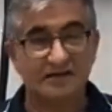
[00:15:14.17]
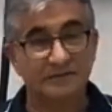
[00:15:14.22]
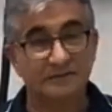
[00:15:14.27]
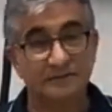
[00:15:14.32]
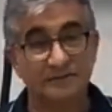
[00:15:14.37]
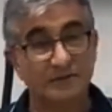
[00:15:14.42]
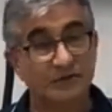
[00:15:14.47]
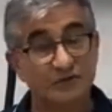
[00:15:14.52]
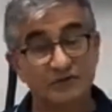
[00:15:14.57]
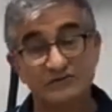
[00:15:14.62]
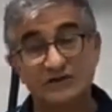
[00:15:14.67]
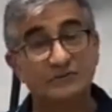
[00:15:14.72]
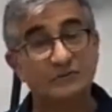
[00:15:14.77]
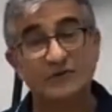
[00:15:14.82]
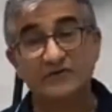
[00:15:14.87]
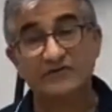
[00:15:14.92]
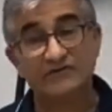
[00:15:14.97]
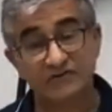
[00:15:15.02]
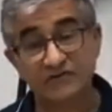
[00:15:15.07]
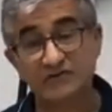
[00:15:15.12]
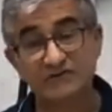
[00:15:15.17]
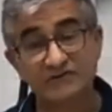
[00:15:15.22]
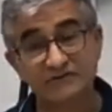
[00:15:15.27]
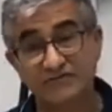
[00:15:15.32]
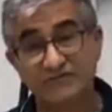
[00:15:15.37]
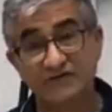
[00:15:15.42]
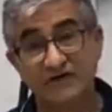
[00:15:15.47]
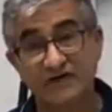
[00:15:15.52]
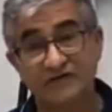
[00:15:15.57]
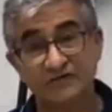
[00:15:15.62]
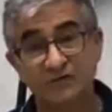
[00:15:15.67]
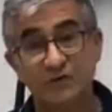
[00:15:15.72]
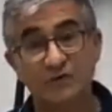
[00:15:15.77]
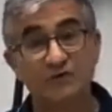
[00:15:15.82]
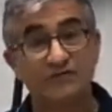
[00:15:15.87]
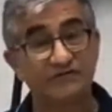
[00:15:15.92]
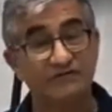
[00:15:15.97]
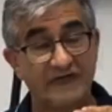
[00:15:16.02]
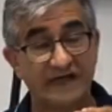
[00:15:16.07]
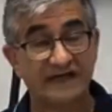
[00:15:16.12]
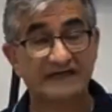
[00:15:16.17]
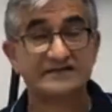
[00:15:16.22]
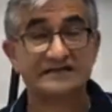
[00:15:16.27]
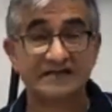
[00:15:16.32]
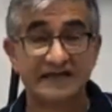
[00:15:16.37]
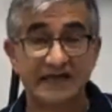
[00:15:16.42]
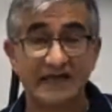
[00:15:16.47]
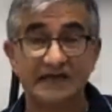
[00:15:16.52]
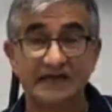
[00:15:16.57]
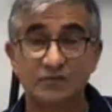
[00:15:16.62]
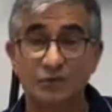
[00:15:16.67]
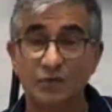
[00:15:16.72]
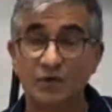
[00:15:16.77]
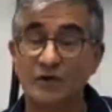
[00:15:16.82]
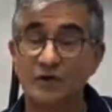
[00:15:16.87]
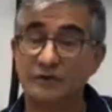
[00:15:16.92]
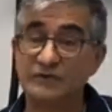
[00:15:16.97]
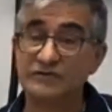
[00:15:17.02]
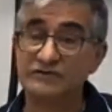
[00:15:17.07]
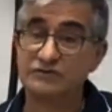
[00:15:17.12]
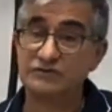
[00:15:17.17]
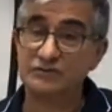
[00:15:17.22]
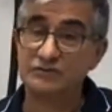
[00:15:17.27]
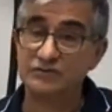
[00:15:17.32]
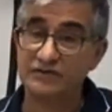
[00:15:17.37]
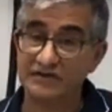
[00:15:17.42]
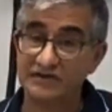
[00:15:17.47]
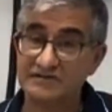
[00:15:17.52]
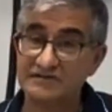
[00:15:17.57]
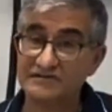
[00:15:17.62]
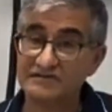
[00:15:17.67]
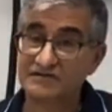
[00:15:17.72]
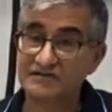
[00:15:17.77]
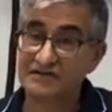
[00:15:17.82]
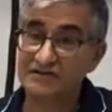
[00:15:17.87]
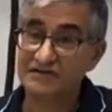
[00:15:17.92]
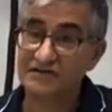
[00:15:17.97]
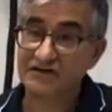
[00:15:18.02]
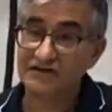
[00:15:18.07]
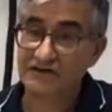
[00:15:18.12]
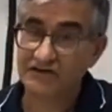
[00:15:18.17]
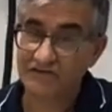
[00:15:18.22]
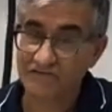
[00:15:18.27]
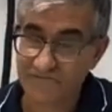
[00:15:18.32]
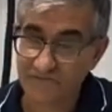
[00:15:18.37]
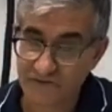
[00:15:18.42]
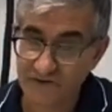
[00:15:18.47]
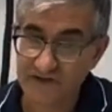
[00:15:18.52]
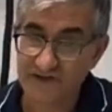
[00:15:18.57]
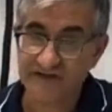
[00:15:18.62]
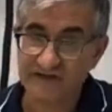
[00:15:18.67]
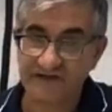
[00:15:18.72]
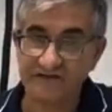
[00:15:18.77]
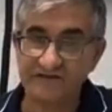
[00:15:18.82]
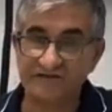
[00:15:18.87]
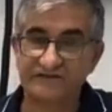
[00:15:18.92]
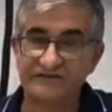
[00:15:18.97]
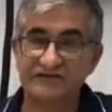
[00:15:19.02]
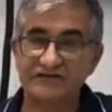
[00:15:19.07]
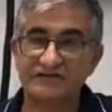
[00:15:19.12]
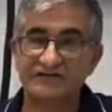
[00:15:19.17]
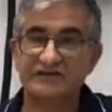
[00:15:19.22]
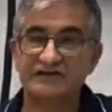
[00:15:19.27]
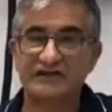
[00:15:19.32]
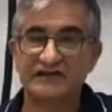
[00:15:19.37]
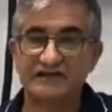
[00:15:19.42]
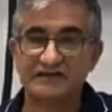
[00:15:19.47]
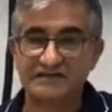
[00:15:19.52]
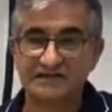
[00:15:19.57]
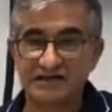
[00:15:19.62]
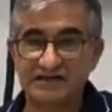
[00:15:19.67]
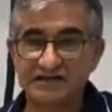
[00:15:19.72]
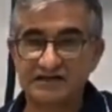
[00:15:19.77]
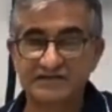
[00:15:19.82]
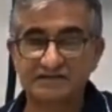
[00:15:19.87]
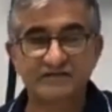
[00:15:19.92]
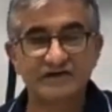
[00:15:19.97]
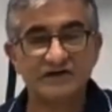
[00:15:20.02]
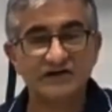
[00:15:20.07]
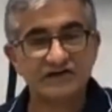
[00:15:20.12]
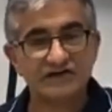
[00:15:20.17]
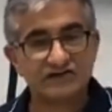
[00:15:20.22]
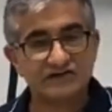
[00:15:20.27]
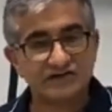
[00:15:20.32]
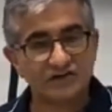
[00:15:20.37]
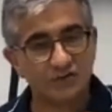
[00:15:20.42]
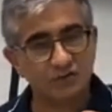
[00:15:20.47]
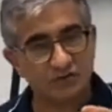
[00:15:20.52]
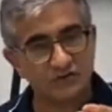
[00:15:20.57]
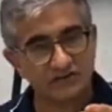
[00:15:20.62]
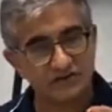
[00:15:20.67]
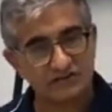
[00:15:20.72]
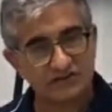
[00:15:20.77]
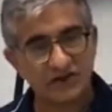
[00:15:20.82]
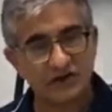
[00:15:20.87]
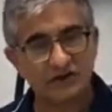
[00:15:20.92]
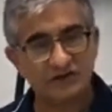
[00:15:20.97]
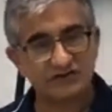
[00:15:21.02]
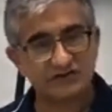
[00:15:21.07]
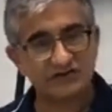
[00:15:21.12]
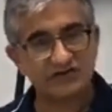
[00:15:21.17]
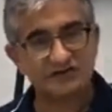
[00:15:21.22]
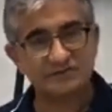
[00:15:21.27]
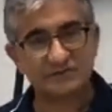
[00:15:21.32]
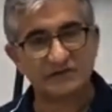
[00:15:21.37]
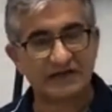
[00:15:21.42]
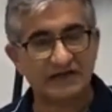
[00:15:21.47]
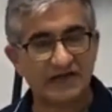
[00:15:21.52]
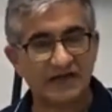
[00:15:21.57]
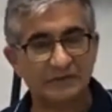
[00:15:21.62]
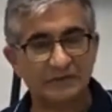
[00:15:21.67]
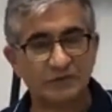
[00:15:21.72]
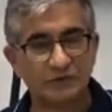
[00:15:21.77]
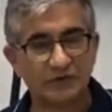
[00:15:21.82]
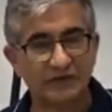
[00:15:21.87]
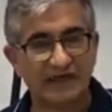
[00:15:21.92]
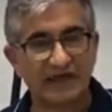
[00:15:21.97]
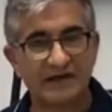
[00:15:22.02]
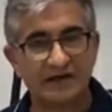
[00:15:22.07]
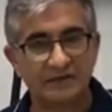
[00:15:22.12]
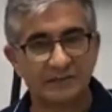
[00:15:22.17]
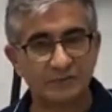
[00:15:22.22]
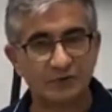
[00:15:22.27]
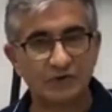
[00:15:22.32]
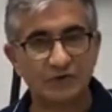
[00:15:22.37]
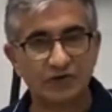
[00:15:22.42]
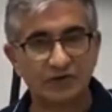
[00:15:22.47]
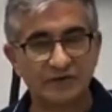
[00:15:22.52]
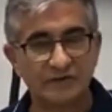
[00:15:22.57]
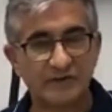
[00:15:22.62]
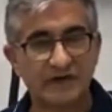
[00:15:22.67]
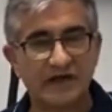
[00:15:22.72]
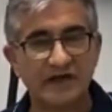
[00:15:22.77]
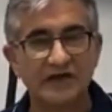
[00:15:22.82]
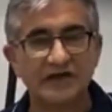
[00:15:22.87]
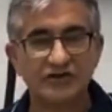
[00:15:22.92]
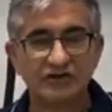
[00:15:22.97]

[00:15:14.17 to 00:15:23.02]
because I'm not the first front call. That's again why we do this free gift incentive. So we don't just become your accountant and bookkeeper.